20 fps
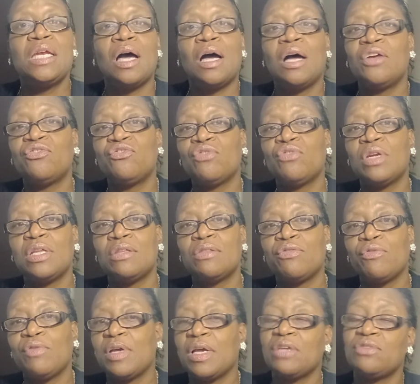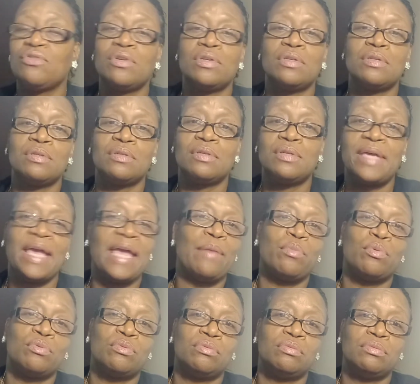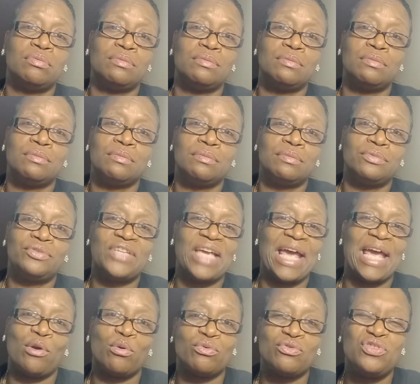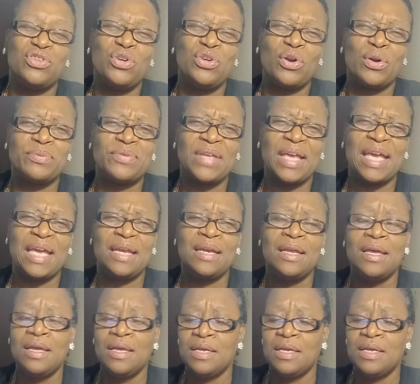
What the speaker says: 100 and 300 cable channels. You know what I'm saying?